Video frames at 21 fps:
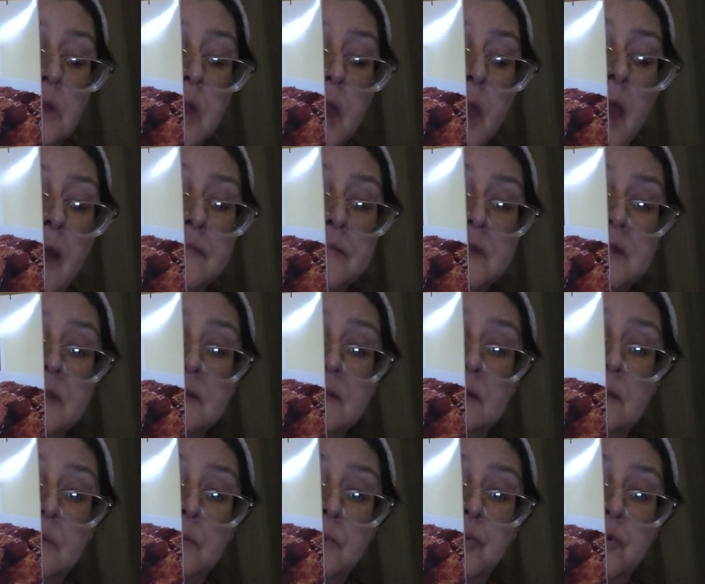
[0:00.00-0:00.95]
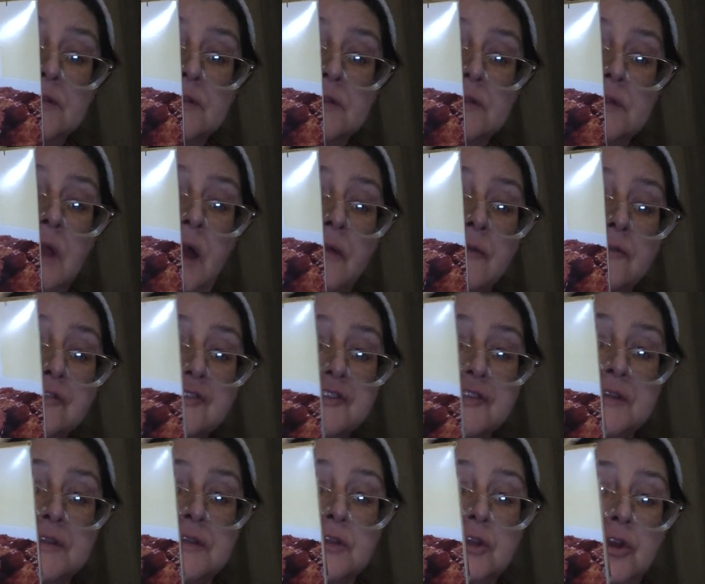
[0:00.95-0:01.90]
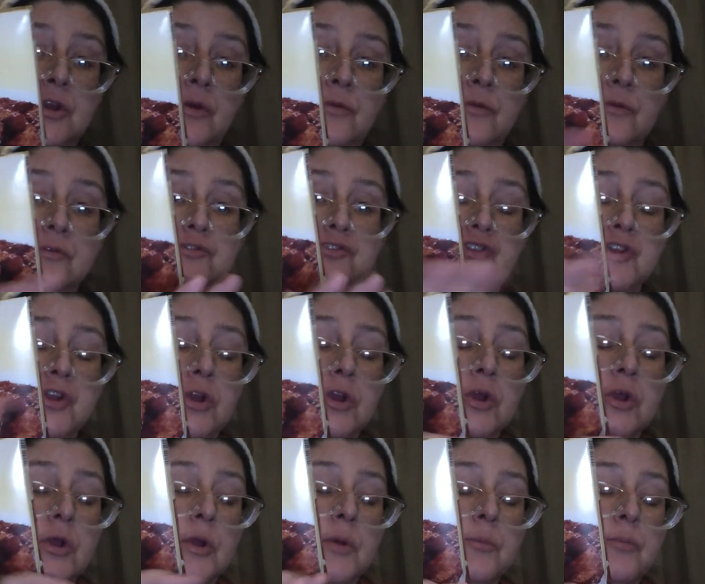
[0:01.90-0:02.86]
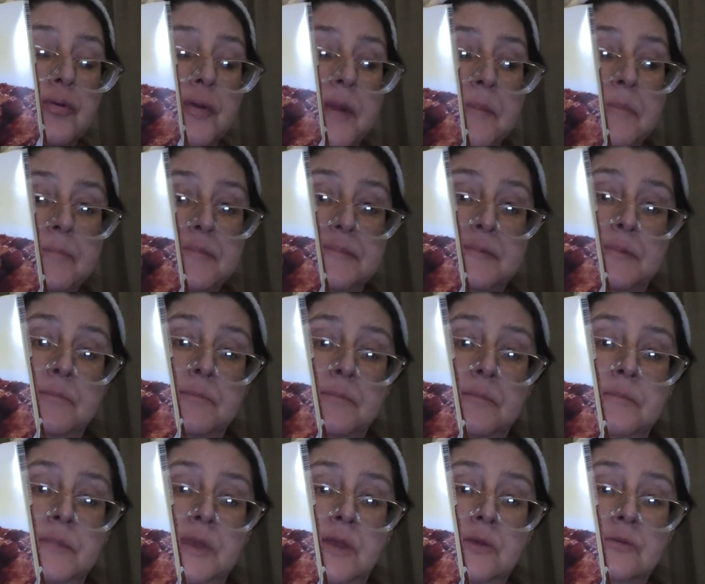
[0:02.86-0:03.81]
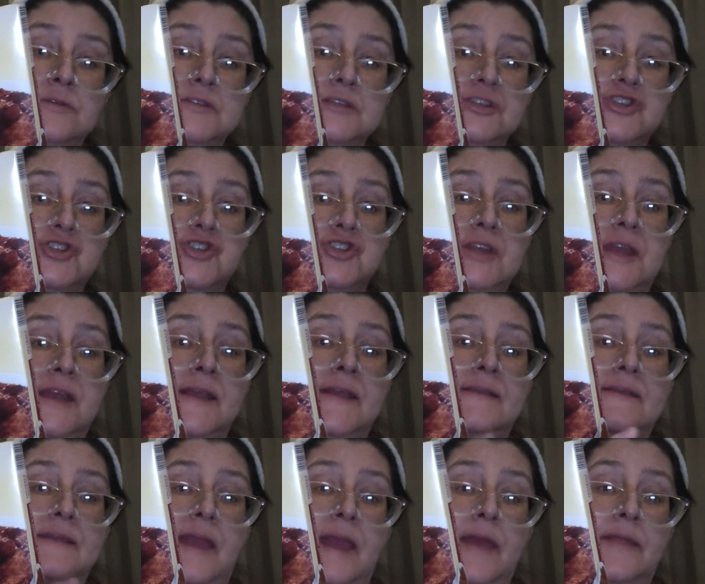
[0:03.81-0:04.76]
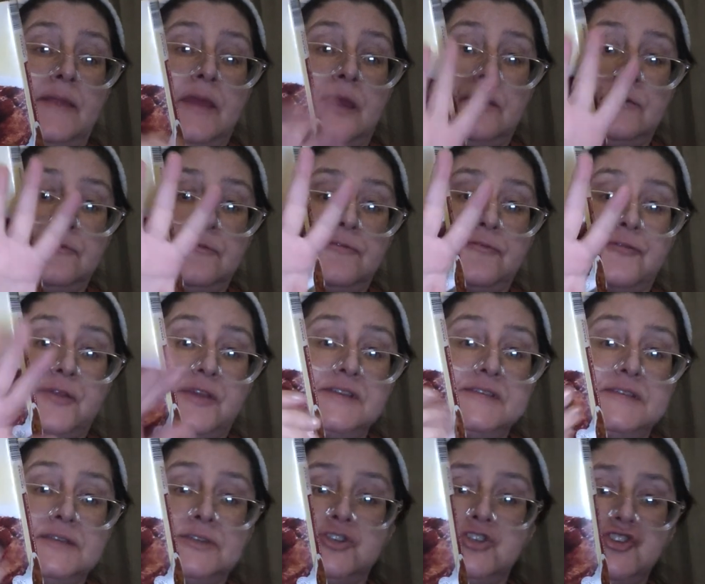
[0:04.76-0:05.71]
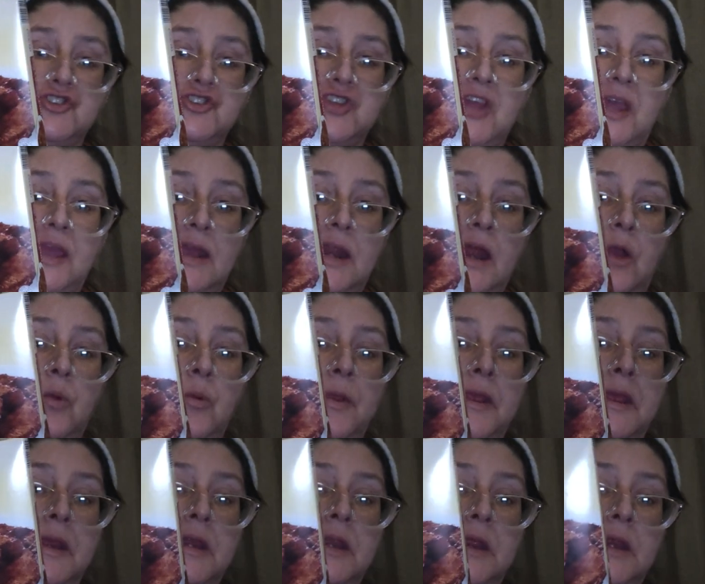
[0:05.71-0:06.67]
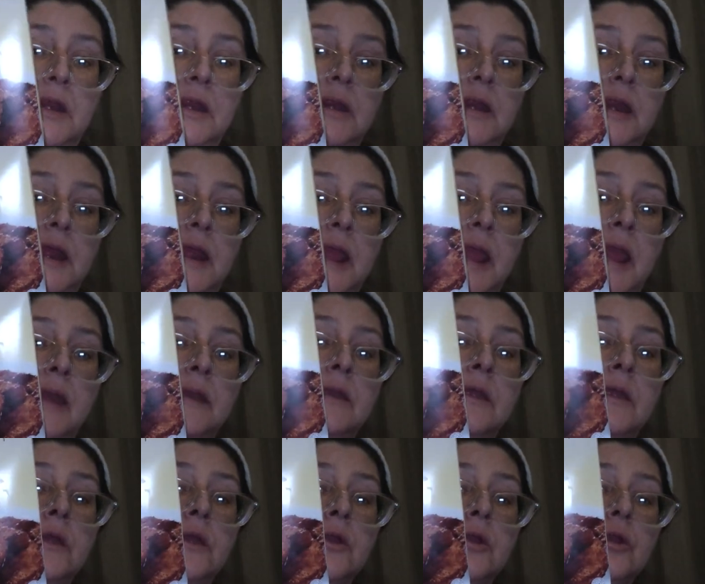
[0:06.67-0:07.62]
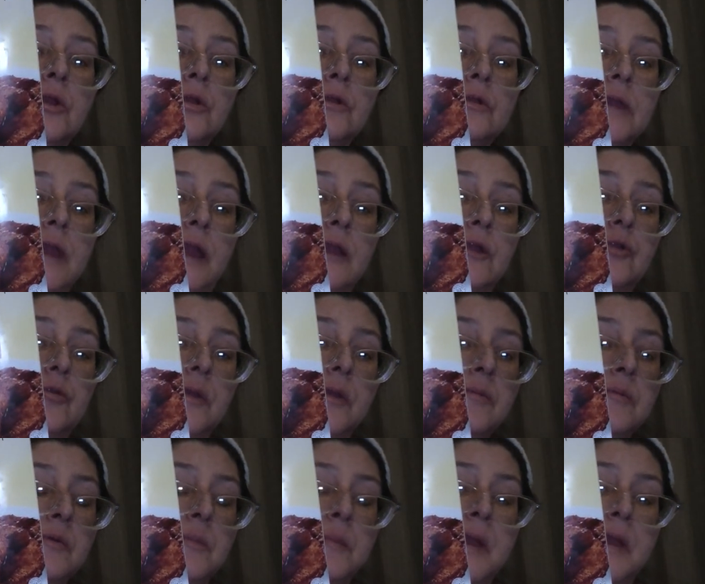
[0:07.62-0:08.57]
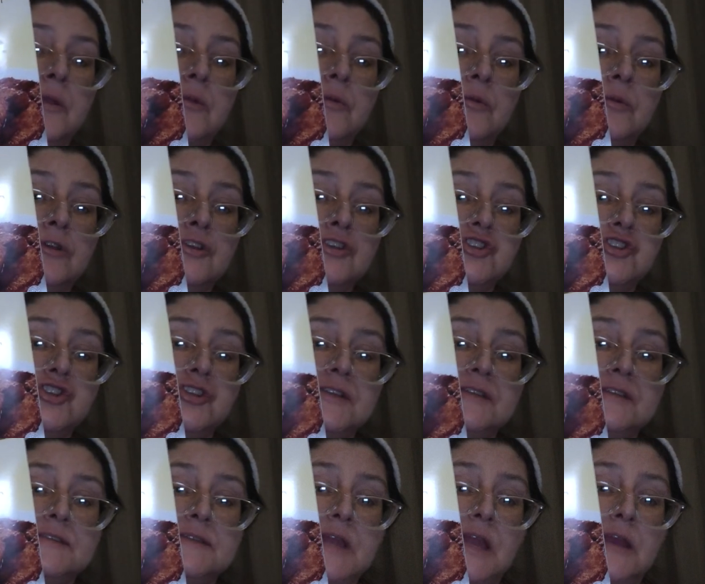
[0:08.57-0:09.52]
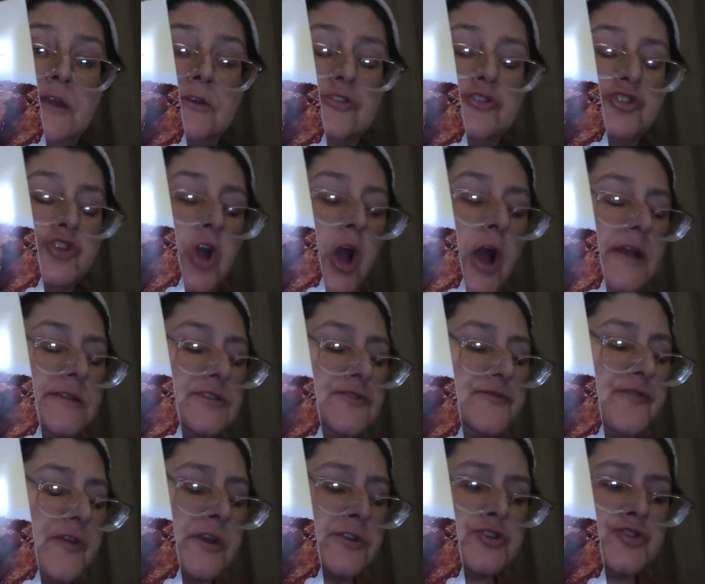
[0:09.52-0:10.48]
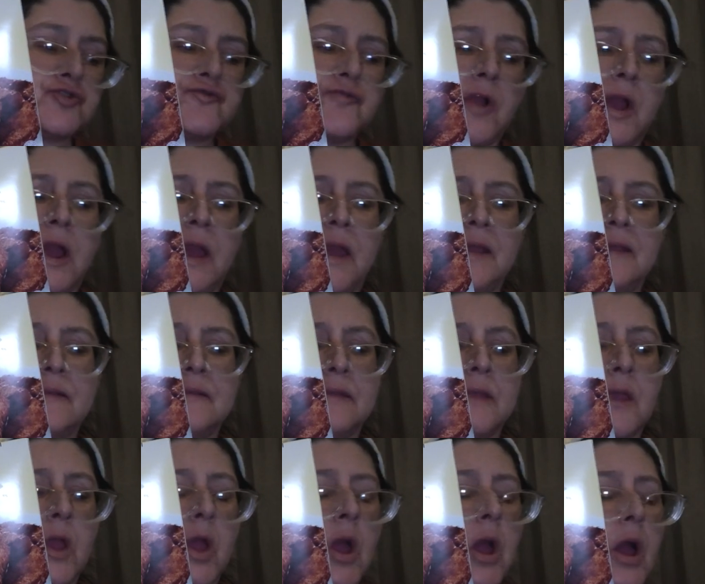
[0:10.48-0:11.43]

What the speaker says: have these and then put others in, you know, those prep meal dish things, and then freeze and just take it out when you need it again. Yeah, great with macaroni and cheese, tater tots, french fries,